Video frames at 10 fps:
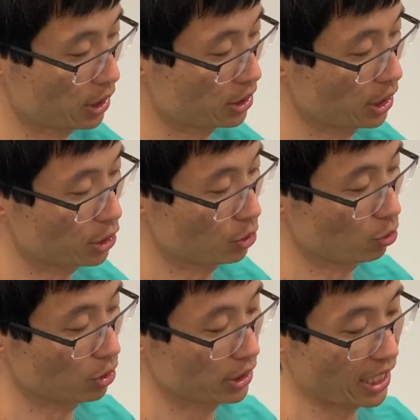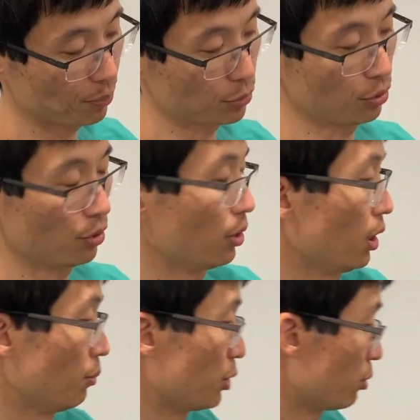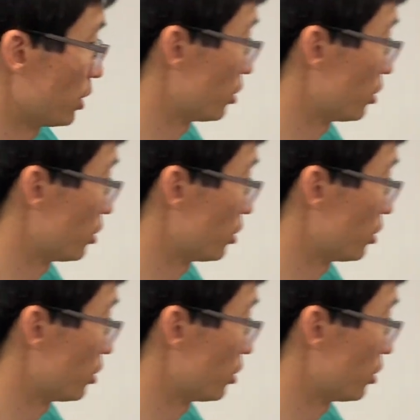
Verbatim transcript: extension or an adapter between